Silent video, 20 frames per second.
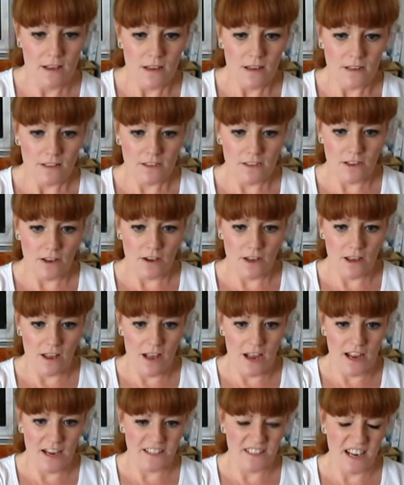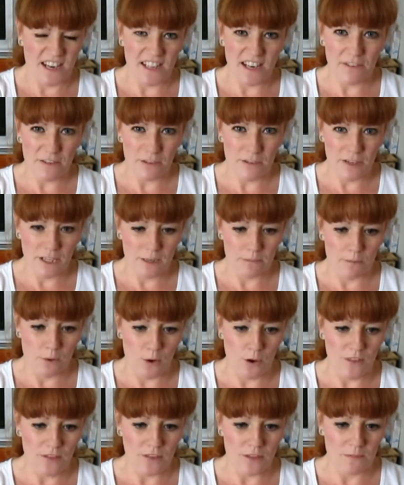So, and I never really
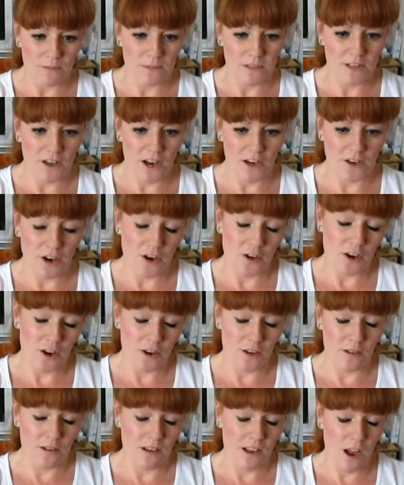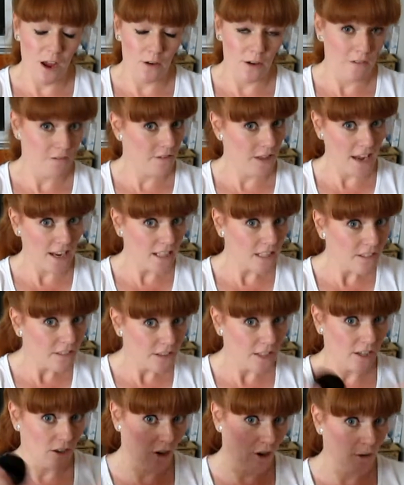bought them, so I don't know how effective
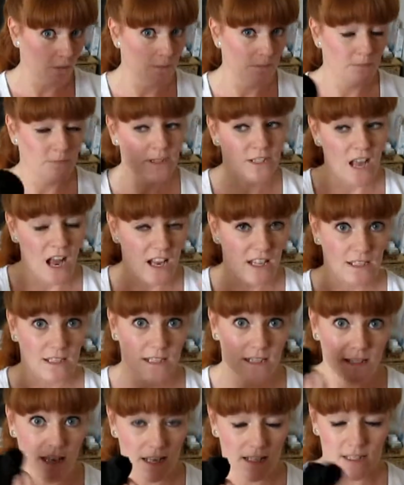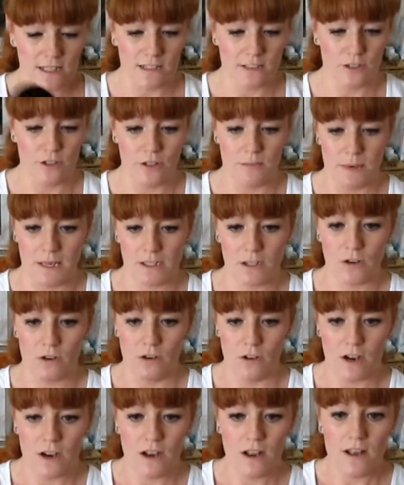they are, because I still use my
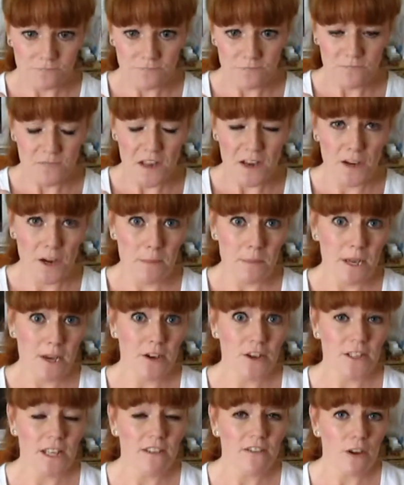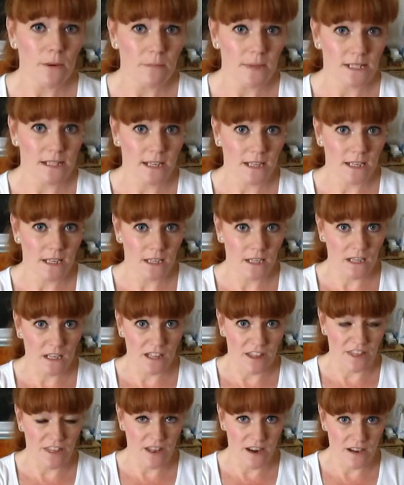sock. Now because I've got particularly
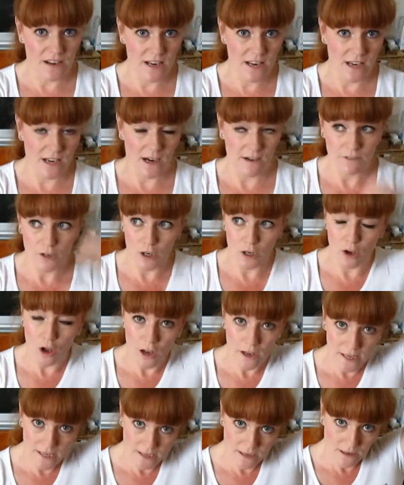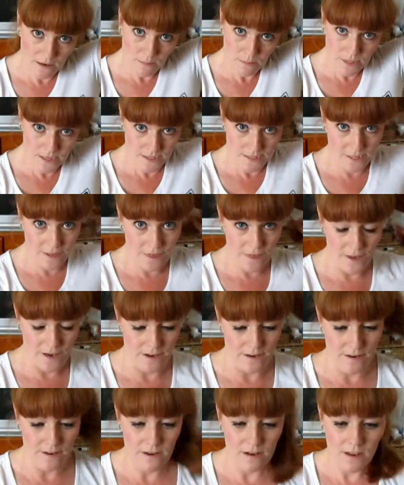thin hair, I've got a lot of hair but it's
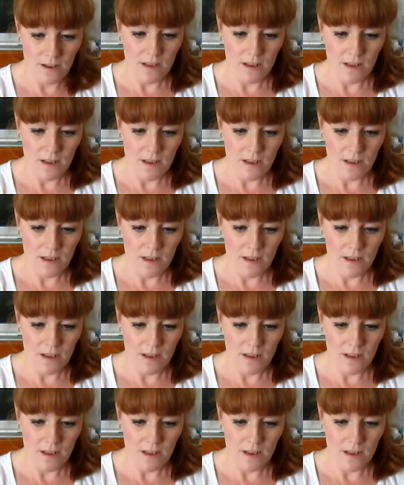thin,